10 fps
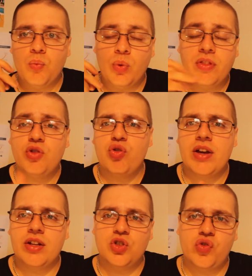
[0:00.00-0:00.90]
with your
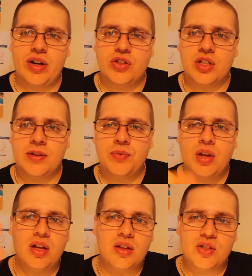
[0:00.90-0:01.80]
trading strategy,
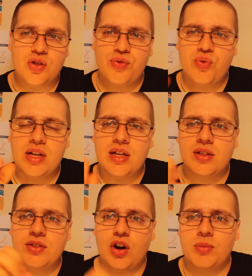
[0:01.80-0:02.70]
there's 3
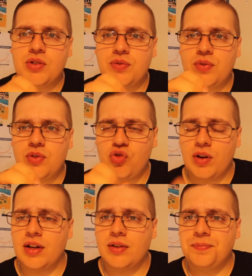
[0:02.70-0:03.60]
types of
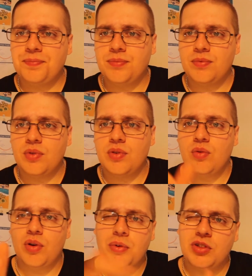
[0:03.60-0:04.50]
trader,
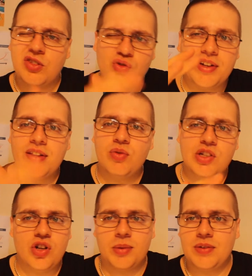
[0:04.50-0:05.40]
right? Well, three
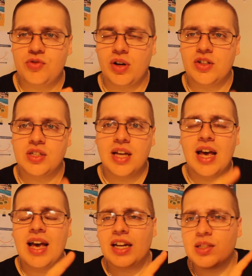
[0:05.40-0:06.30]
types of strategies,
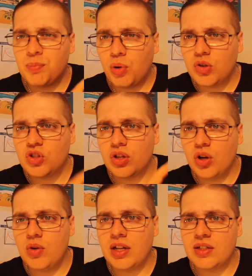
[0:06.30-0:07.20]
and it's important to
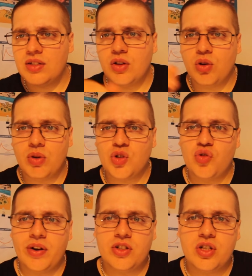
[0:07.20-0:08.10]
know this, to know what your
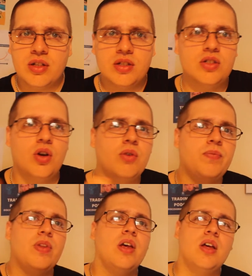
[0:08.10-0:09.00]
strategy is. So
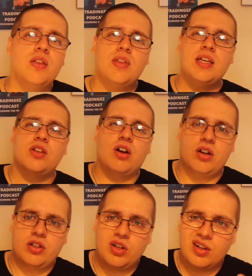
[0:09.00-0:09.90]
these
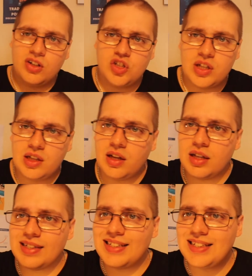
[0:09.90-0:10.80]
are logic,
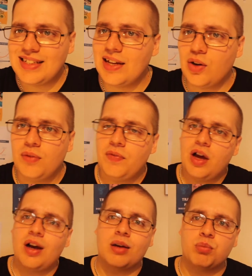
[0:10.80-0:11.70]
skill,
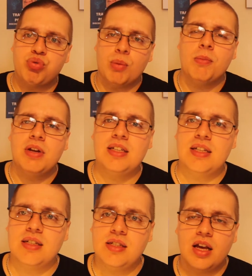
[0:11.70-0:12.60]
and
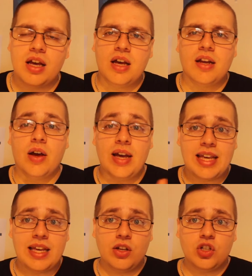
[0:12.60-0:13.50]
probabilities. Now
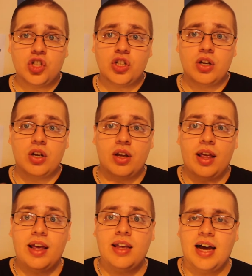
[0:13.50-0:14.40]
each
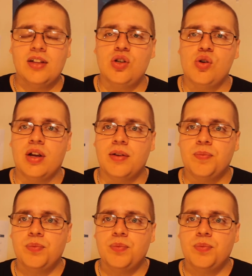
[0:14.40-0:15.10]
category